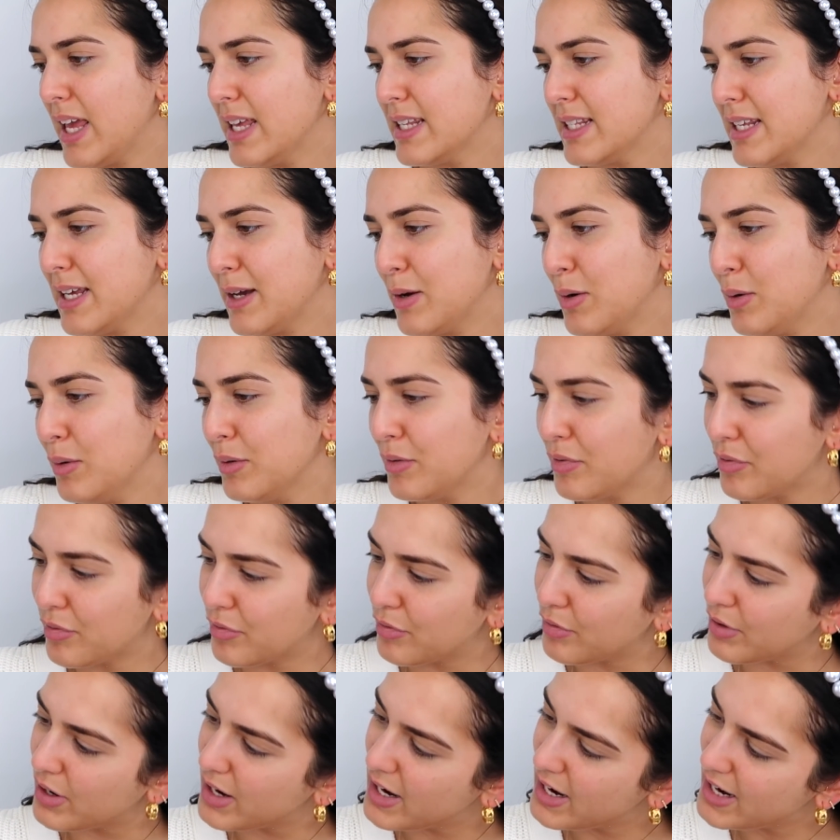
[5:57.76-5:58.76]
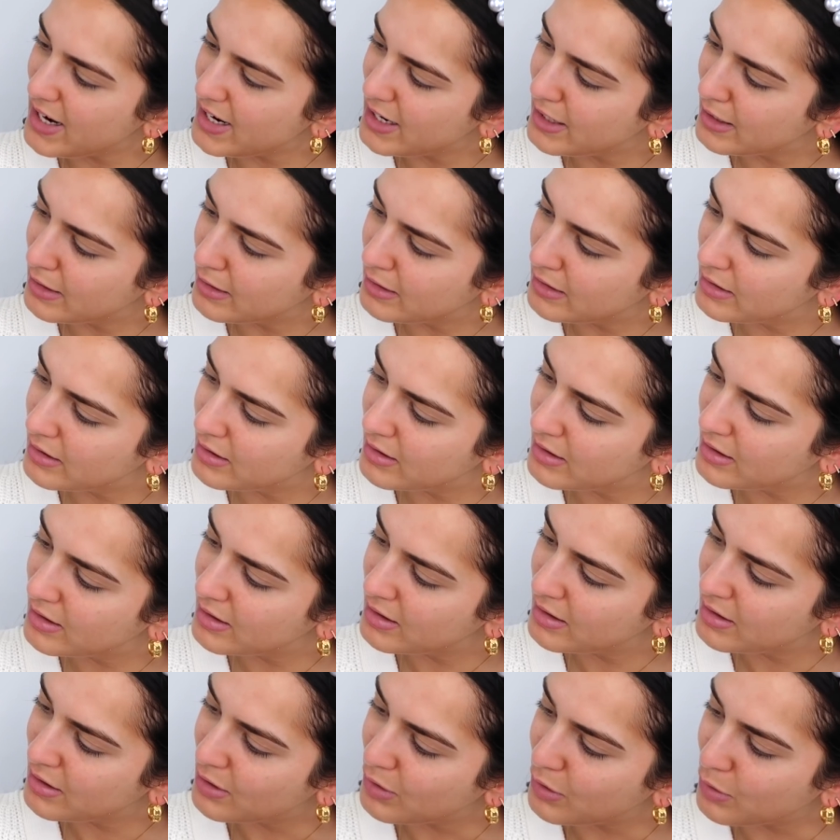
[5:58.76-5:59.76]
is it called Free?
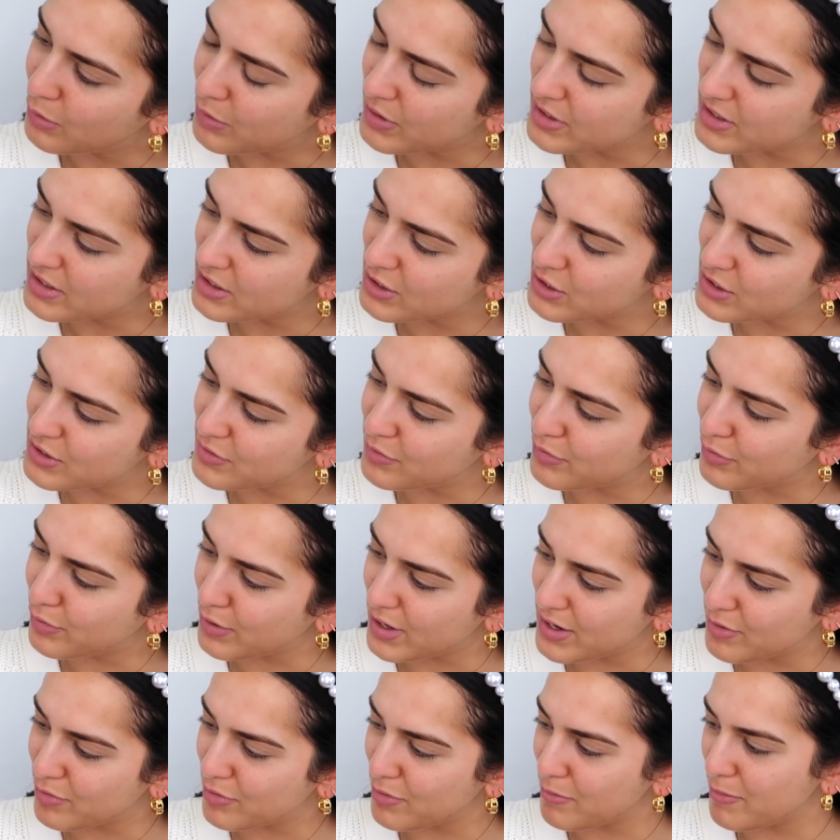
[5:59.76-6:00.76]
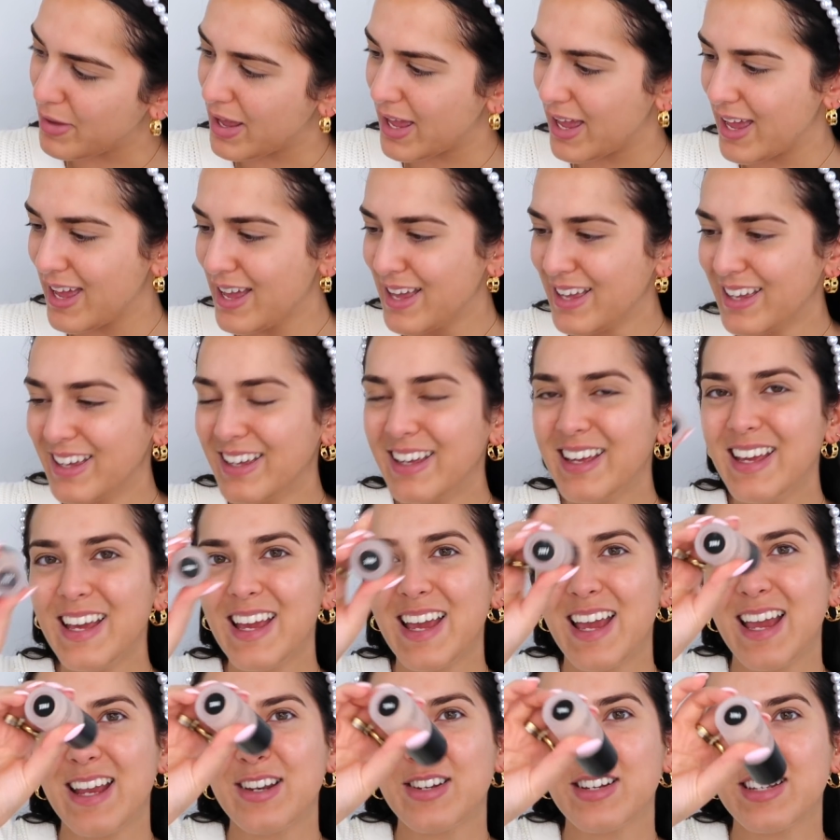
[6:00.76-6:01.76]
Or is it just Free for me?
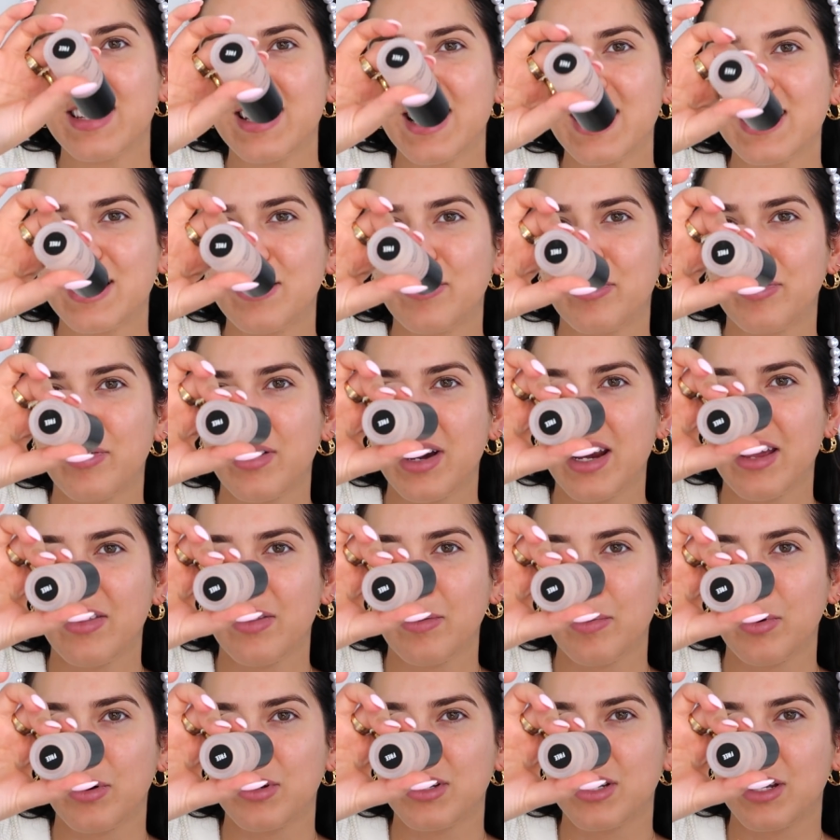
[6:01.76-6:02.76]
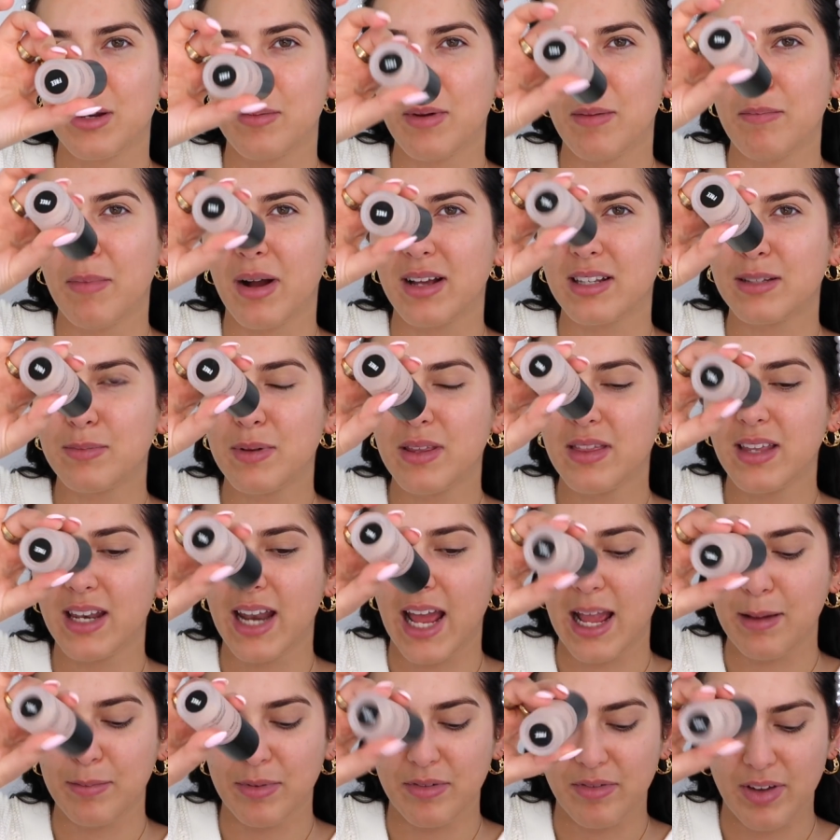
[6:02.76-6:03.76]
It just says Free at the bottom. It must be the
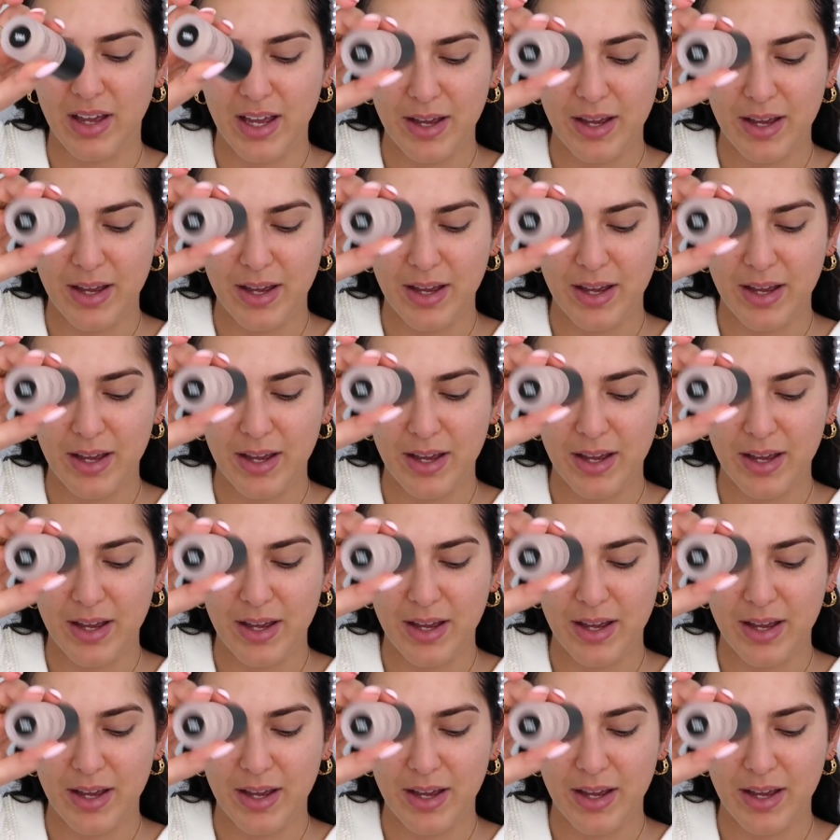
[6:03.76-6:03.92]
name of